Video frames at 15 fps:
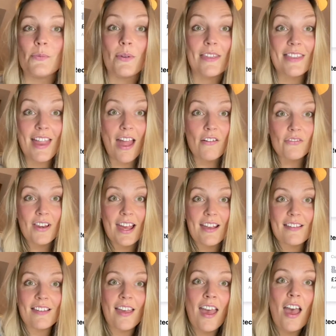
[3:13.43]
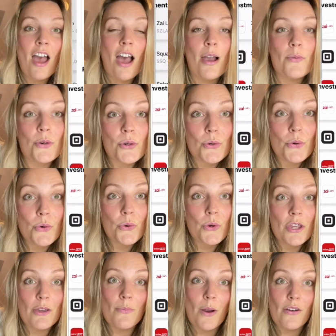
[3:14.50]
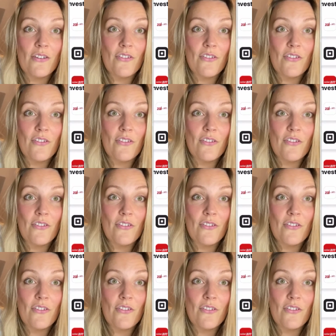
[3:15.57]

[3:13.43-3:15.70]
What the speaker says: was Netflix. I'm sure you won't